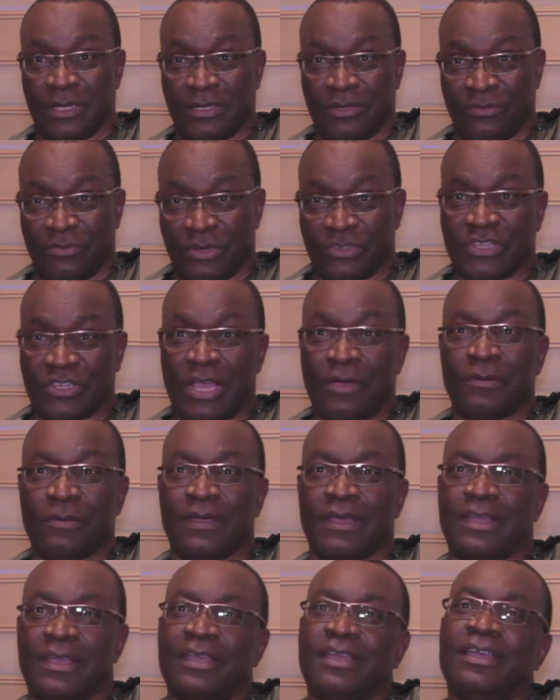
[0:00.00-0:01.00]
rush
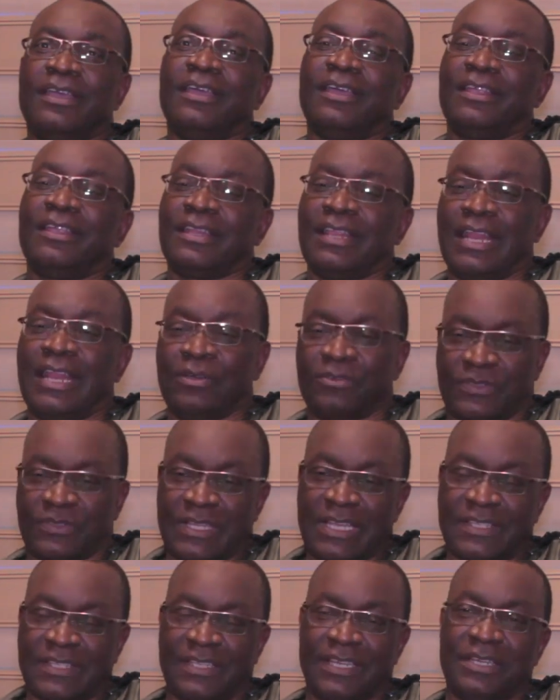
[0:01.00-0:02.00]
hour. Then I would
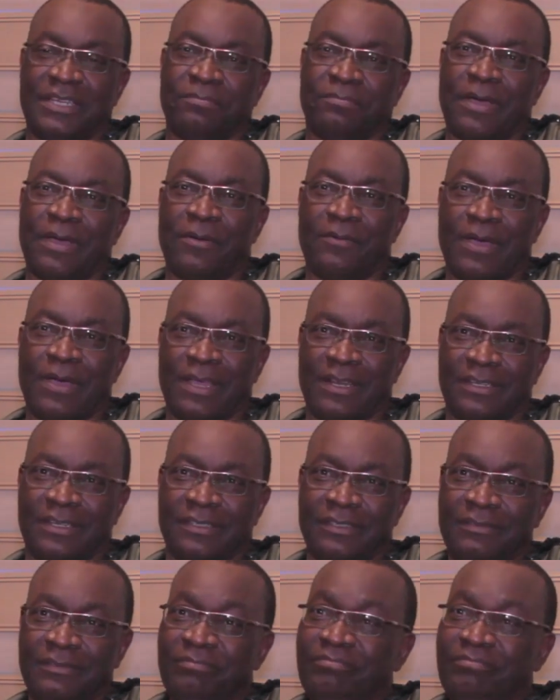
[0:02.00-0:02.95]
start selling palm wine